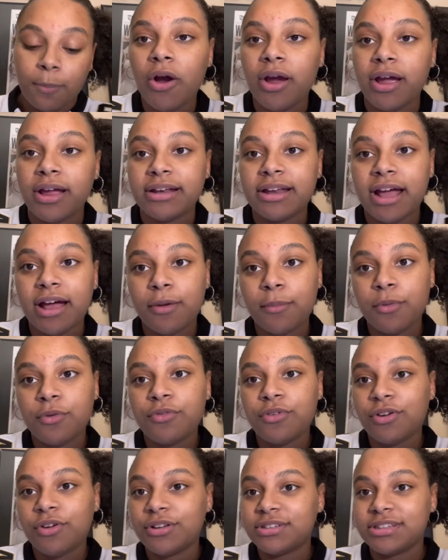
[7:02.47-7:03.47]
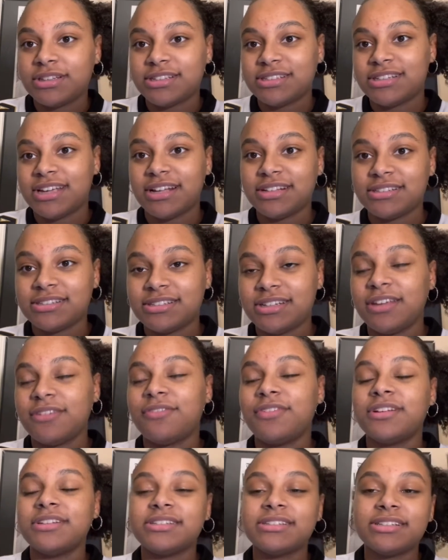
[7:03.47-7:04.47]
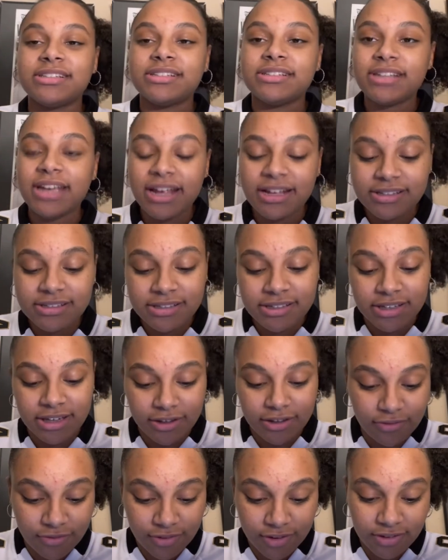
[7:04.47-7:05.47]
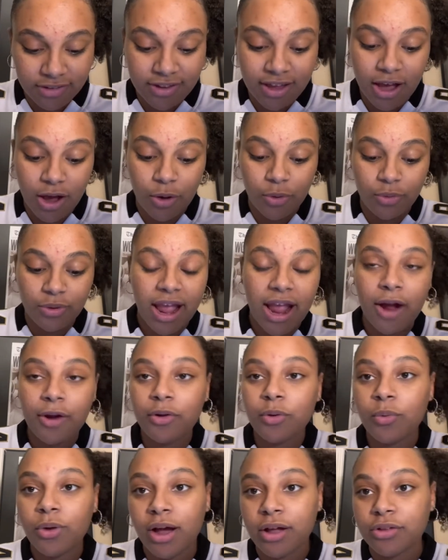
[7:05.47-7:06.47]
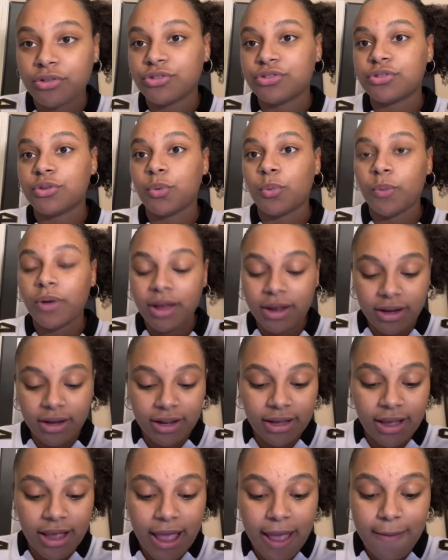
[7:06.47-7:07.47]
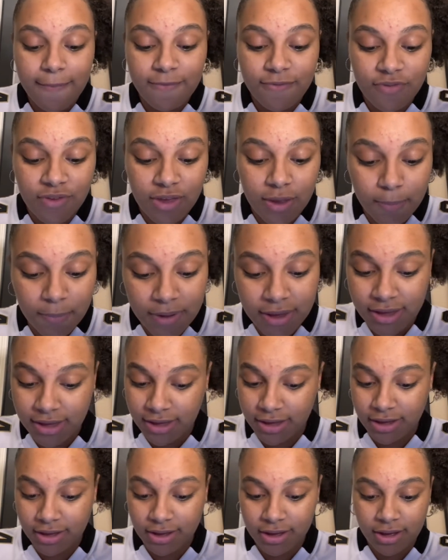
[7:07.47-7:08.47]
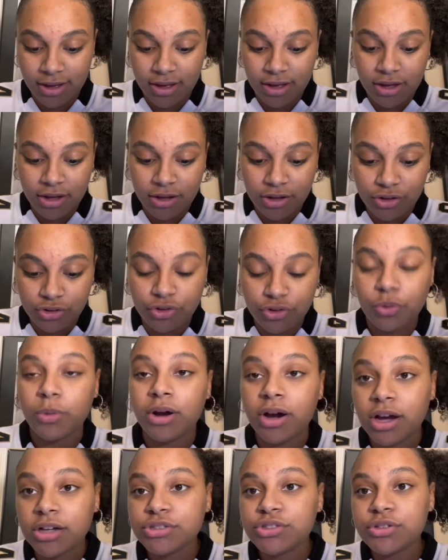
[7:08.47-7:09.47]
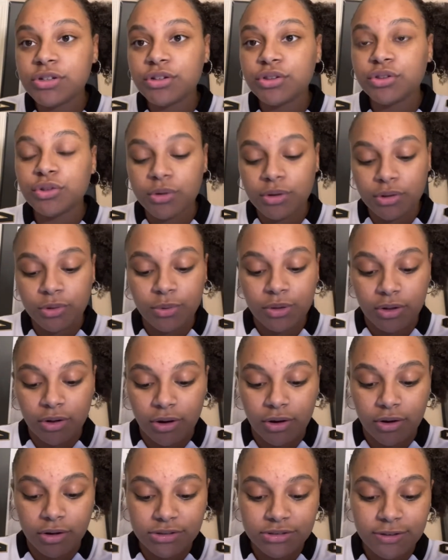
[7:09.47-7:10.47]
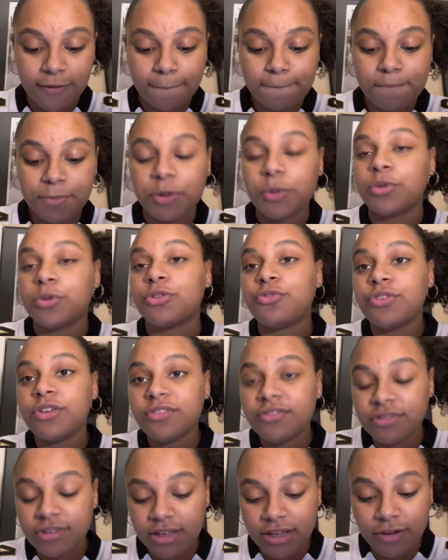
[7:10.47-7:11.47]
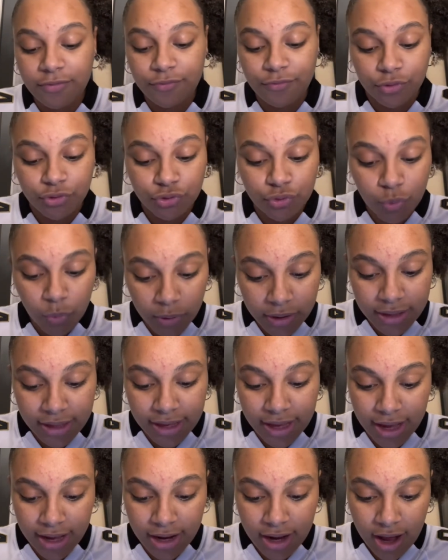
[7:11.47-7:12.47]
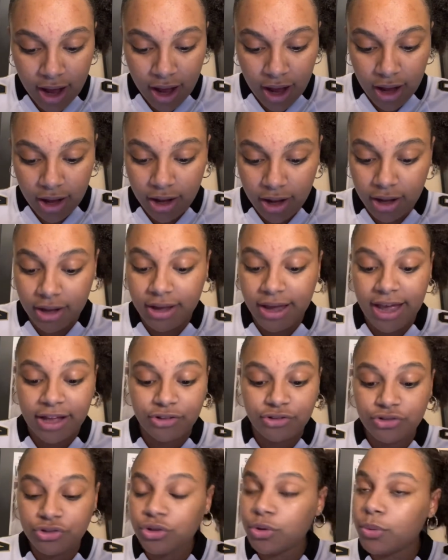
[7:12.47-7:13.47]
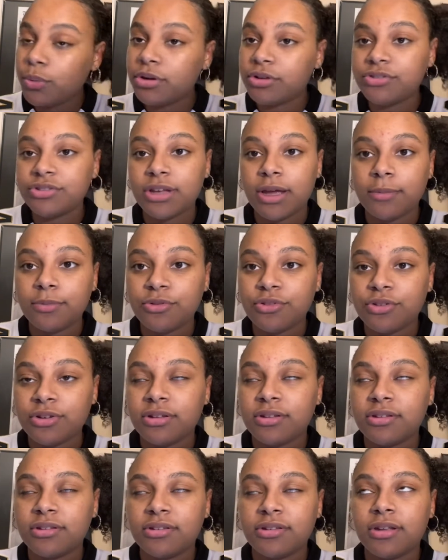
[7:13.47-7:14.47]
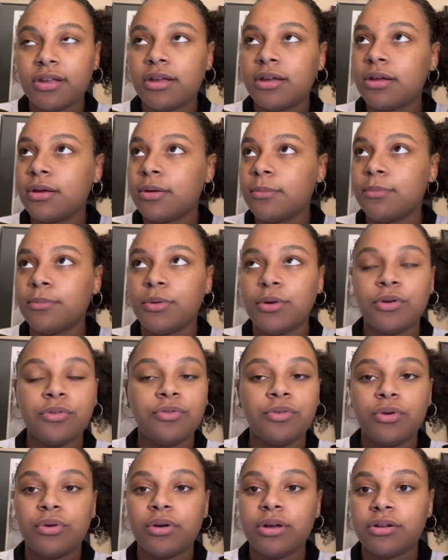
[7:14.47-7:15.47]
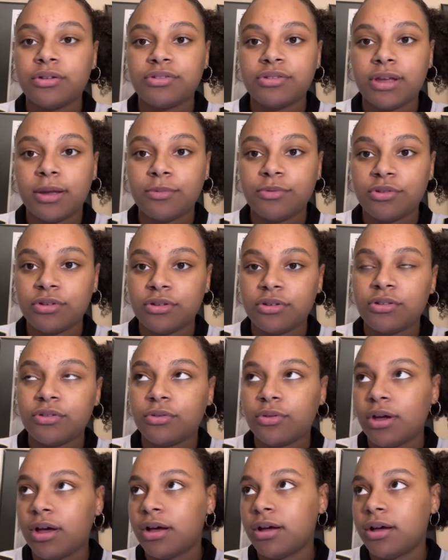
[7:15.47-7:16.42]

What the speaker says: All right, now moving on to the Saints defense. The Saints defense held Aaron Rodgers, the reigning MVP, to 133 yards. He was 15 for 28, had 2 interceptions, beautiful interceptions.